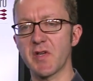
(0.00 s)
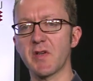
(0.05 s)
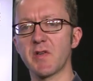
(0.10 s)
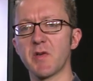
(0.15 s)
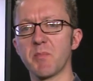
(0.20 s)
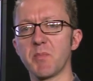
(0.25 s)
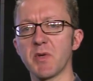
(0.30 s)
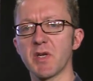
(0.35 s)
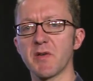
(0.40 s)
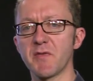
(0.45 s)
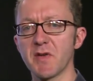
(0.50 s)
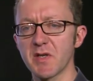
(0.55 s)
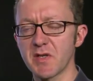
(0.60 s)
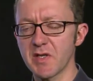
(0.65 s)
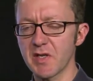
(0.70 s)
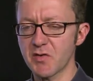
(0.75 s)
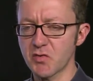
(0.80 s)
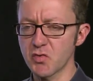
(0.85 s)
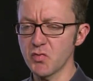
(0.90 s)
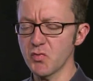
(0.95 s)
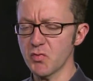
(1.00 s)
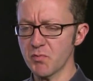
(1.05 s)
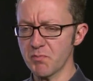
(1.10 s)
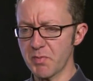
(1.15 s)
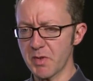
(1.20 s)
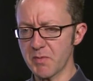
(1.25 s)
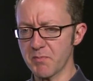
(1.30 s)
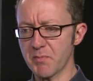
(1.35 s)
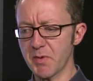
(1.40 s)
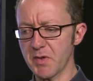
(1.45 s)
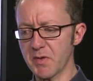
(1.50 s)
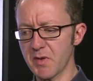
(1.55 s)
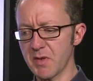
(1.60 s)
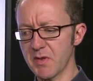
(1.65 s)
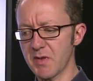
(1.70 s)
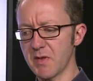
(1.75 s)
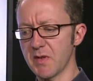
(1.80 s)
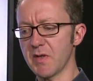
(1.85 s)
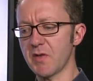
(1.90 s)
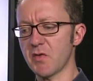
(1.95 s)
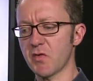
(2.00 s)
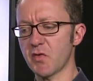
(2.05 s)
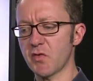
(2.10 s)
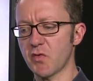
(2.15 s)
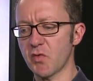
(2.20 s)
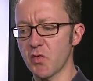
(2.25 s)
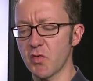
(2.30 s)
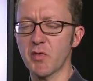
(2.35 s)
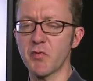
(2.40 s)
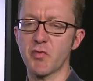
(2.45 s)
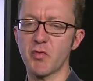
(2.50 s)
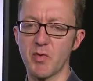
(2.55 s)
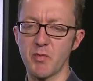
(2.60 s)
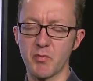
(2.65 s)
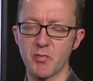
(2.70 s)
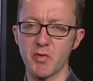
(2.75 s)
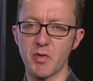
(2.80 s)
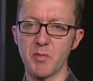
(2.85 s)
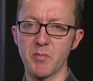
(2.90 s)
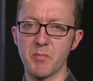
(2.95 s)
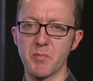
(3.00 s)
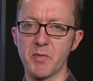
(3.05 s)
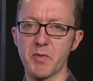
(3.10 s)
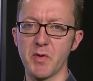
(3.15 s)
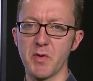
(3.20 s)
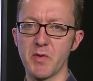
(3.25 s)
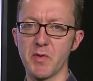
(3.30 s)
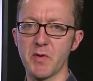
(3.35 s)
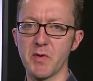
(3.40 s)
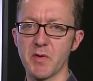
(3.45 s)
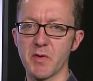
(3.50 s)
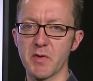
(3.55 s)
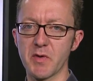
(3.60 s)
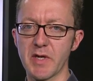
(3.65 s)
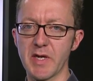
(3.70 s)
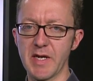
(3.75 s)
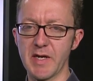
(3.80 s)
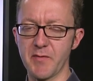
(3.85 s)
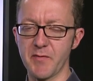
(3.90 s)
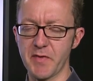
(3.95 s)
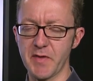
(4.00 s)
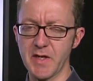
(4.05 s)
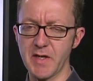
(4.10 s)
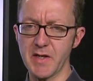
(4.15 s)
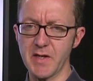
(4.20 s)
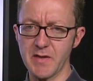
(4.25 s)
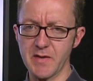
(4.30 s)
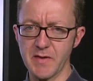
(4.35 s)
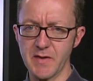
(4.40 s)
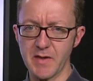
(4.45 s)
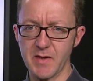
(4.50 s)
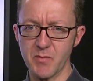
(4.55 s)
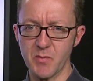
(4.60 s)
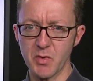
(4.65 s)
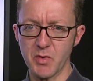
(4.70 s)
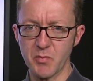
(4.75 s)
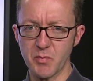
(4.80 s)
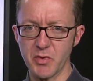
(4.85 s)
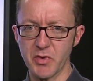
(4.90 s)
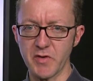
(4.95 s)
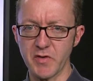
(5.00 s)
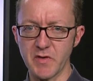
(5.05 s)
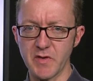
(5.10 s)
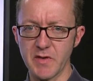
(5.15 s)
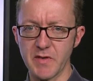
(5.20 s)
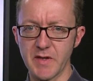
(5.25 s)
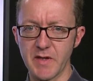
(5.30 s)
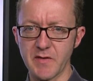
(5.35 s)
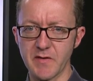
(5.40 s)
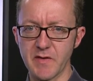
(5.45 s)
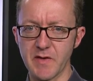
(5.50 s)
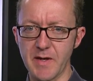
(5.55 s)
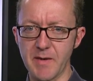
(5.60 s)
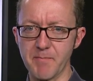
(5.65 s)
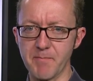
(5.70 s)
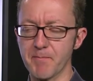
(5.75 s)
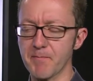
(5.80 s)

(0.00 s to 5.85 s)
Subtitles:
It's a bit of a cartoon, but it sort of sums up the kind of thinking that was present at that time.